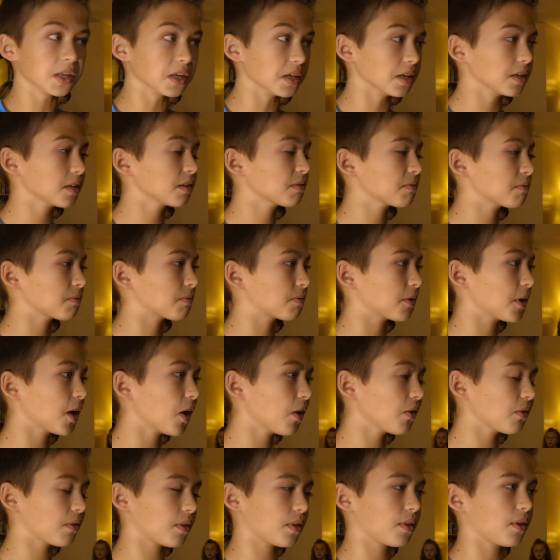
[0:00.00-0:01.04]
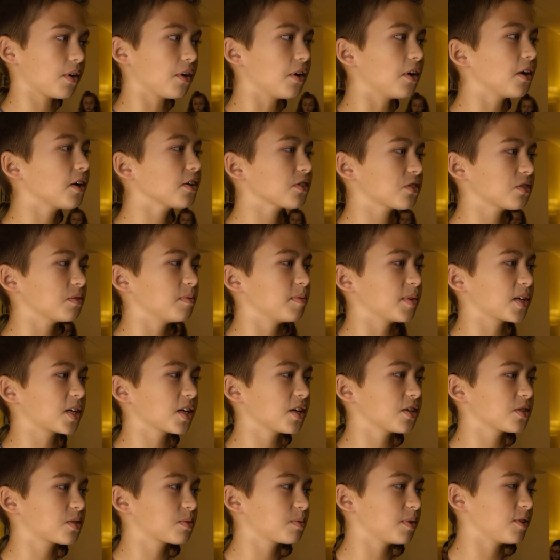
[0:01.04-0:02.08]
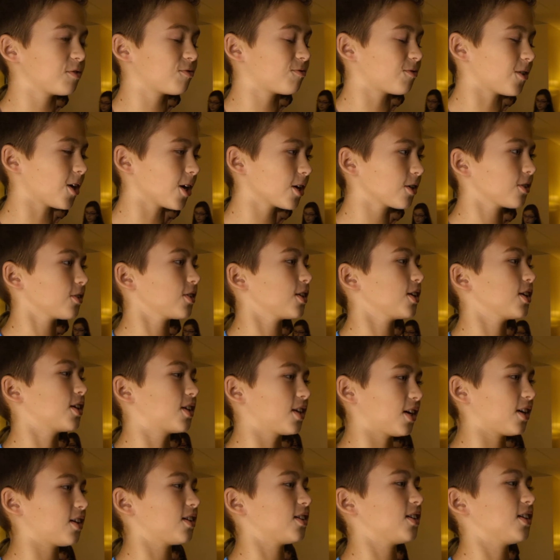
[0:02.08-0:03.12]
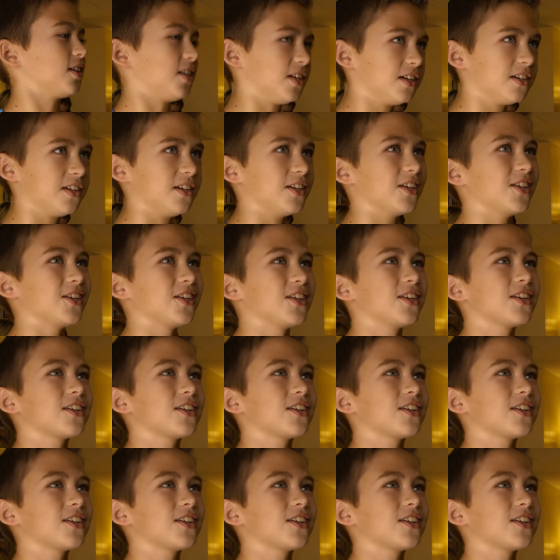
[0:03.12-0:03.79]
It felt awesome because we finally got it in.